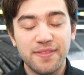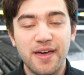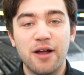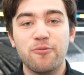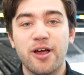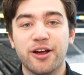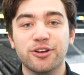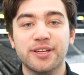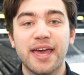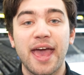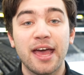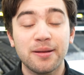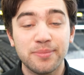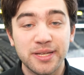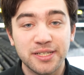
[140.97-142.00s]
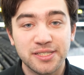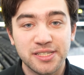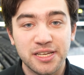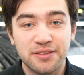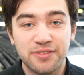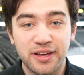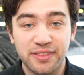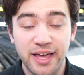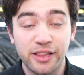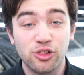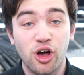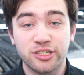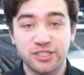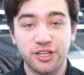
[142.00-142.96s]
that record can be deceiving. They
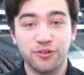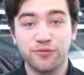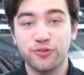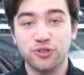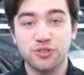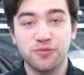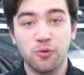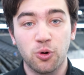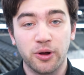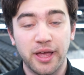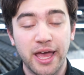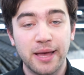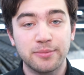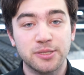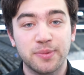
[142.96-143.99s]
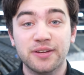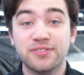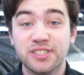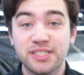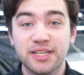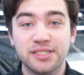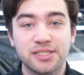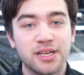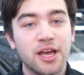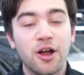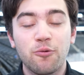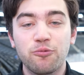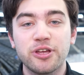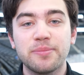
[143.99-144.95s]
lost their first four games, but have since
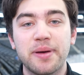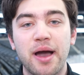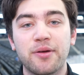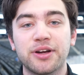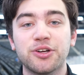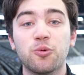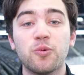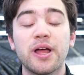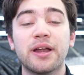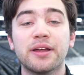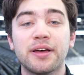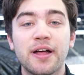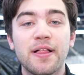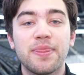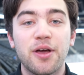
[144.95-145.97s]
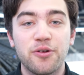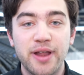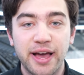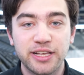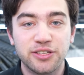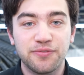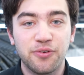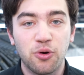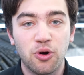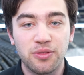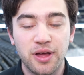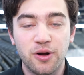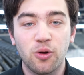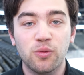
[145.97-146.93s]
rebounded to win their next
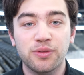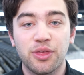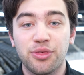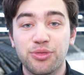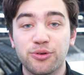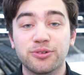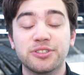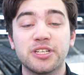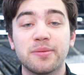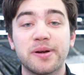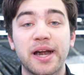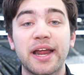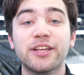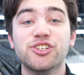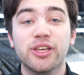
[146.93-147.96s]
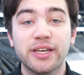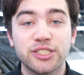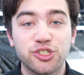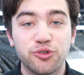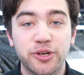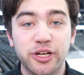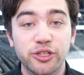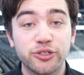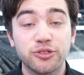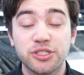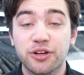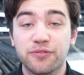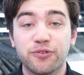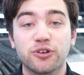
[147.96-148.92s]
four. They're only the third team in NHL history to
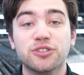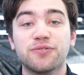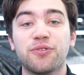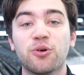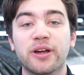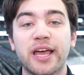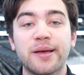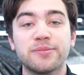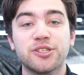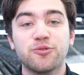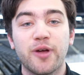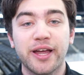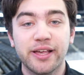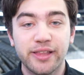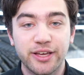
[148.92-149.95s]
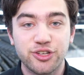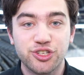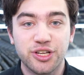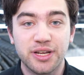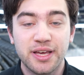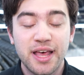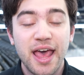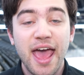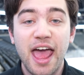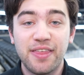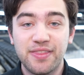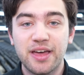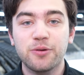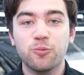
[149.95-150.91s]
lose their first four games in regulation
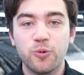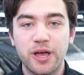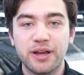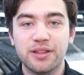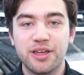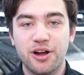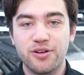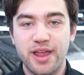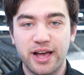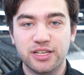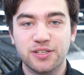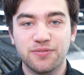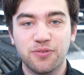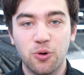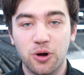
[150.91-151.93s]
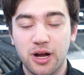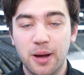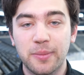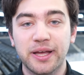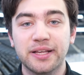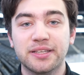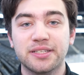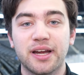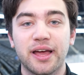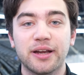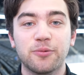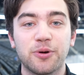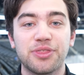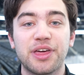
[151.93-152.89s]
and then win their next four, coming in
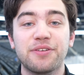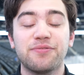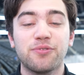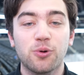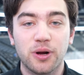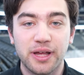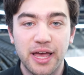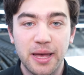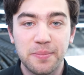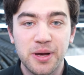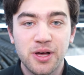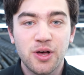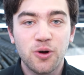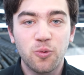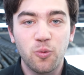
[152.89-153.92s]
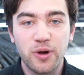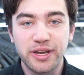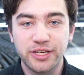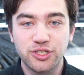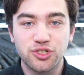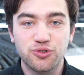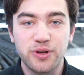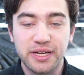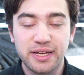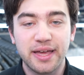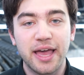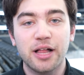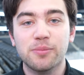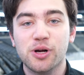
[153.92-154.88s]
tonight with a four game winning
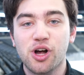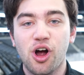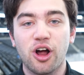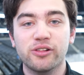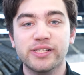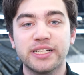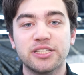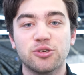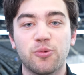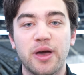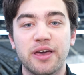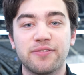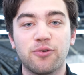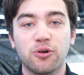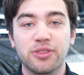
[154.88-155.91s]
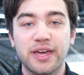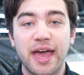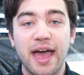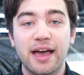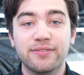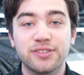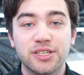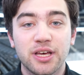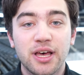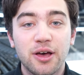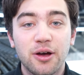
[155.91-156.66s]
streak. Cale Makar leads the way for the Avs